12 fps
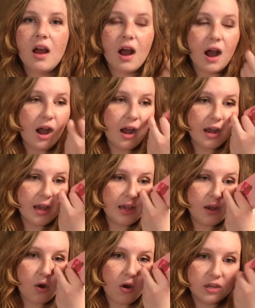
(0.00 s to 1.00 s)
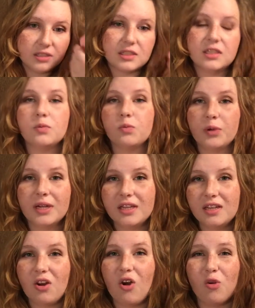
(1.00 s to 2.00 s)
I honestly
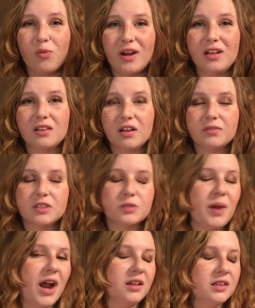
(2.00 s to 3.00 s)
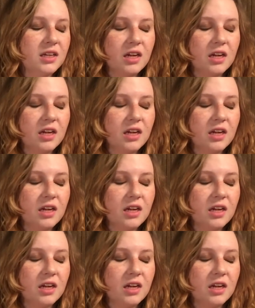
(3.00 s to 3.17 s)
really already love this palette.